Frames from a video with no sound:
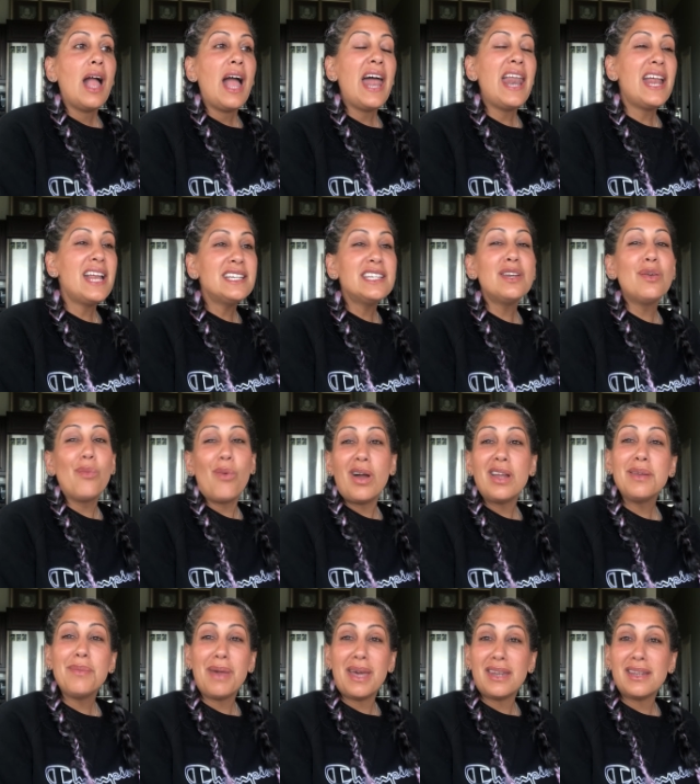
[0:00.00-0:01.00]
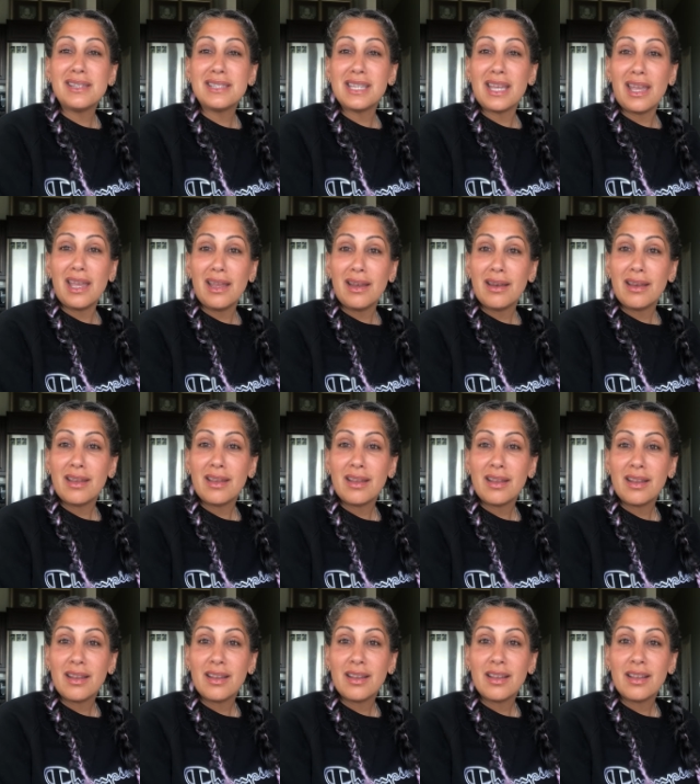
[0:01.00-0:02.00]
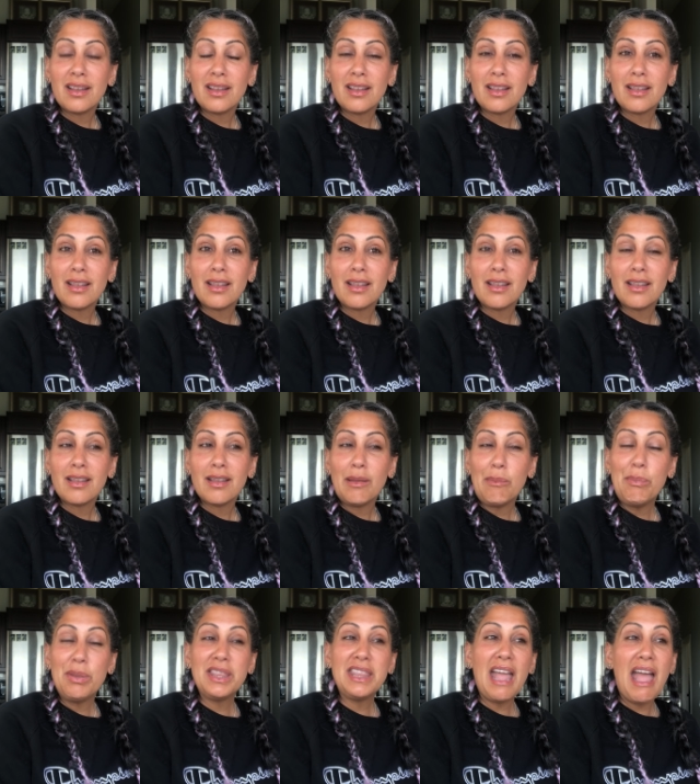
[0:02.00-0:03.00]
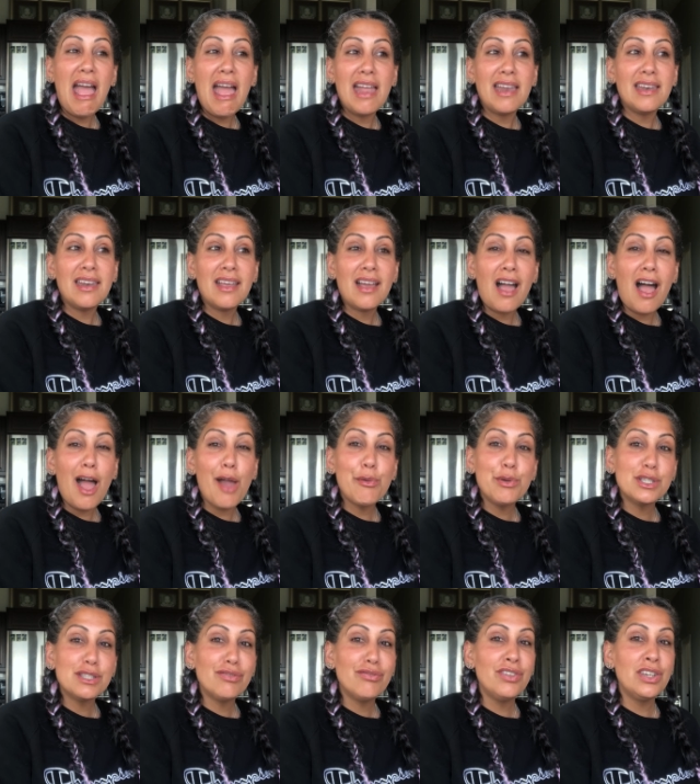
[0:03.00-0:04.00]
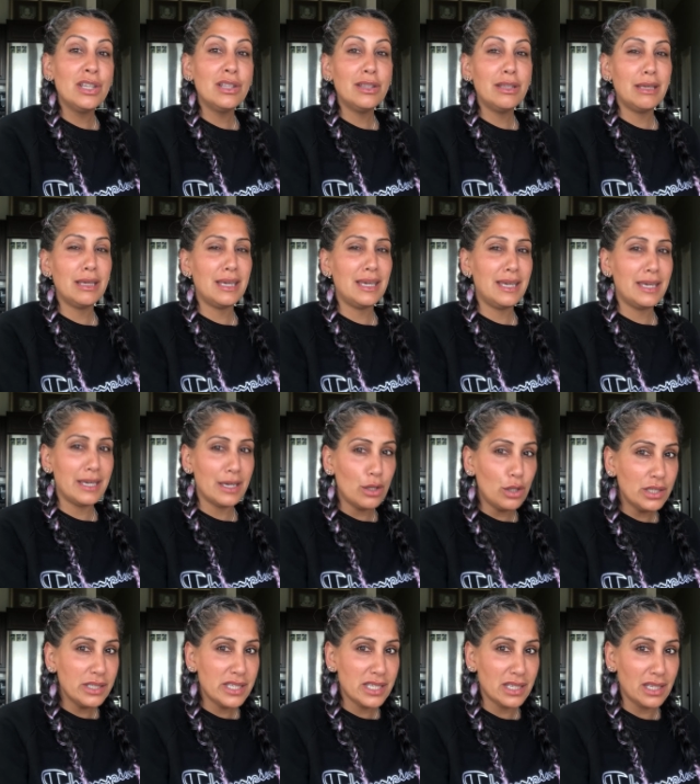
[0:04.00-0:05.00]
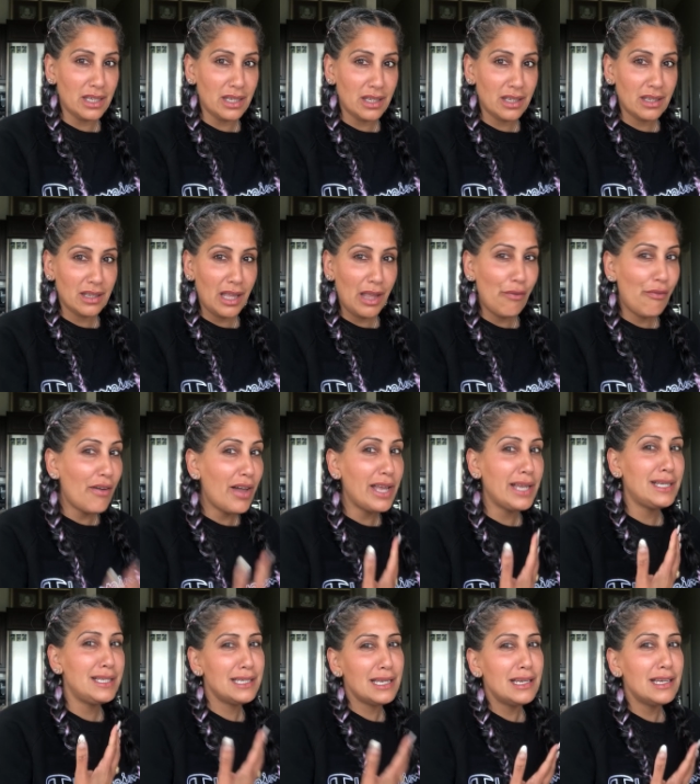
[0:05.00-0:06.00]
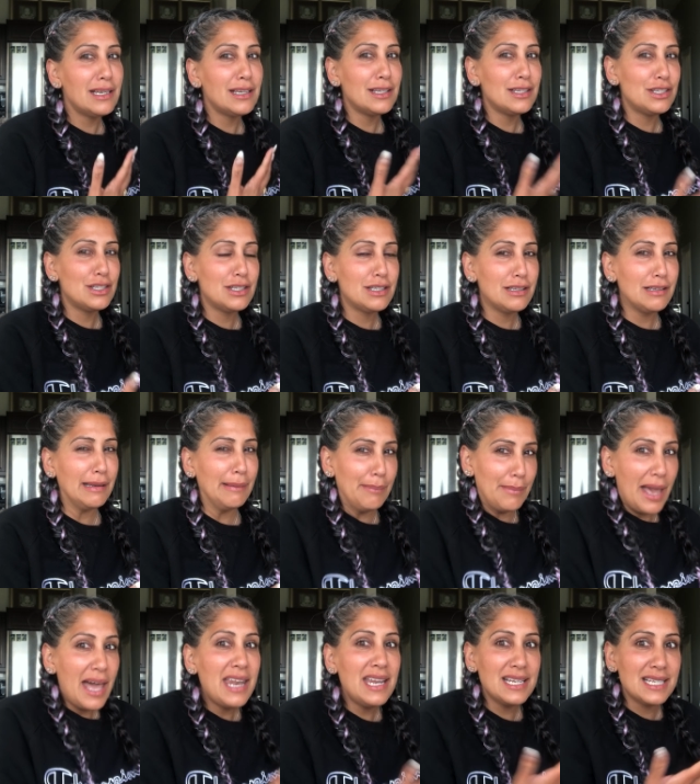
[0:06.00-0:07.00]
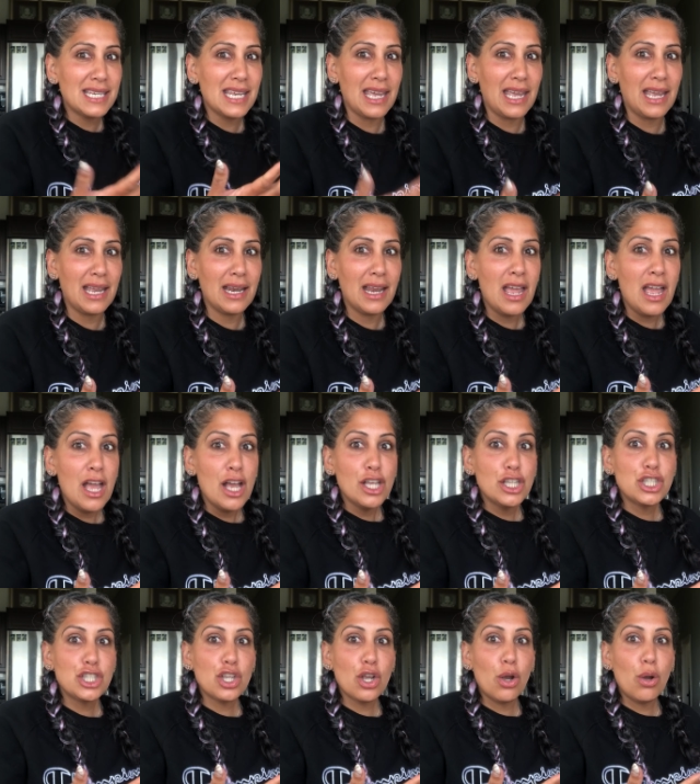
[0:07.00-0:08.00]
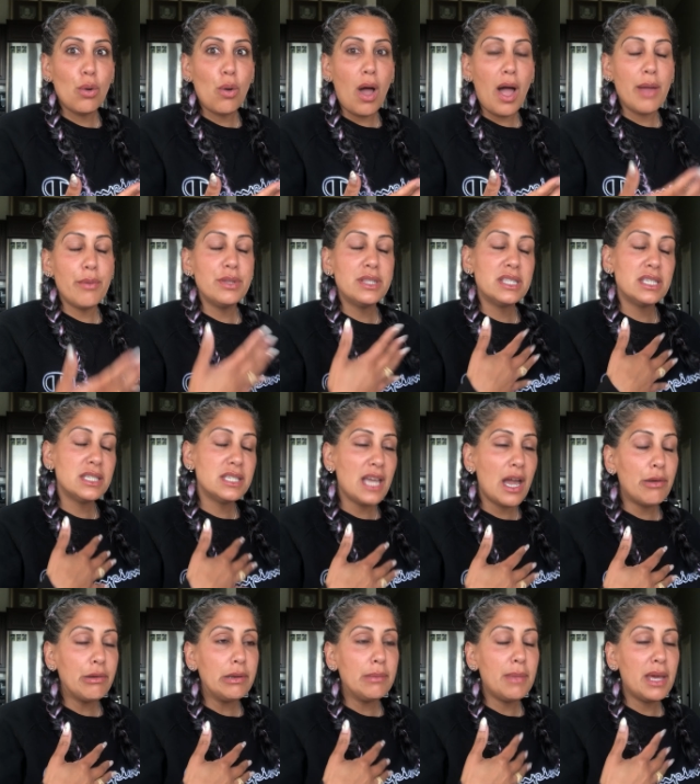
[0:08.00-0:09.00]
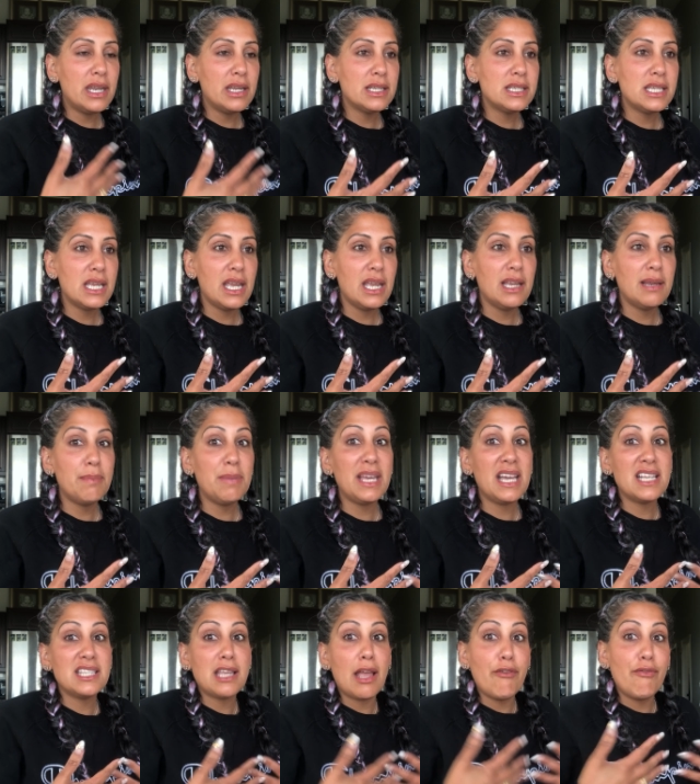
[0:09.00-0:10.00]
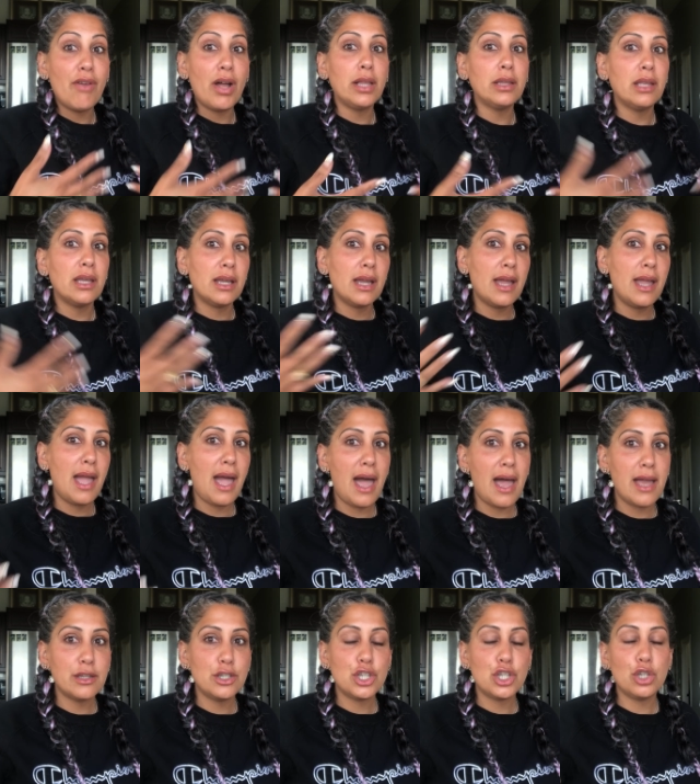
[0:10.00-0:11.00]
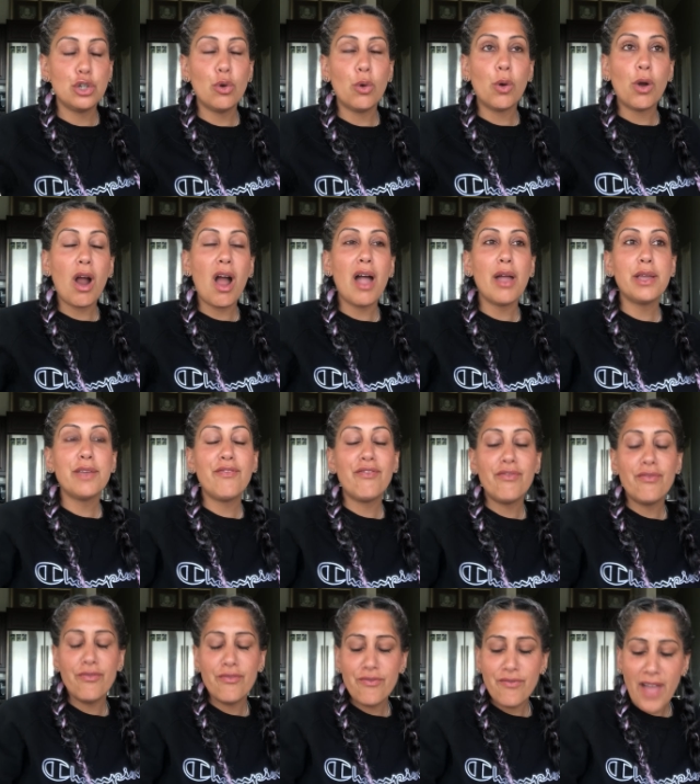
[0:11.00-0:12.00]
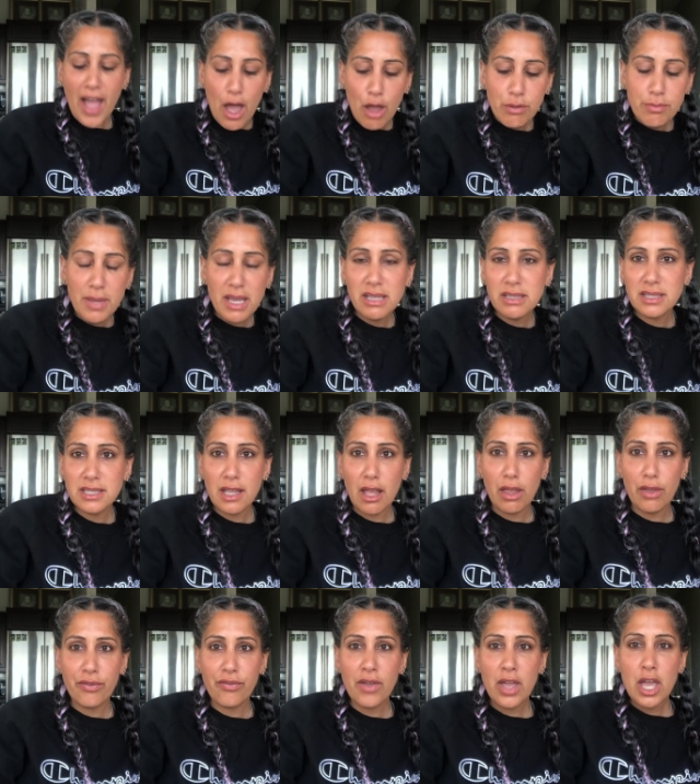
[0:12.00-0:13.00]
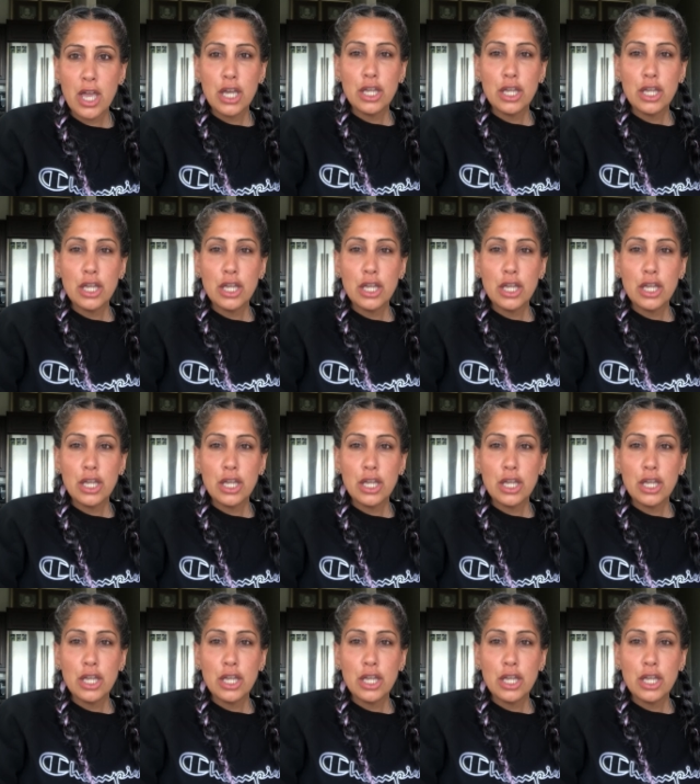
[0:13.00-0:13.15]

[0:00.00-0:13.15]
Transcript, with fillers: And I didn't want to meditate. But then I was feeling guilty if I didn't meditate. So I would sit down and meditate because I felt like I had to, or I found myself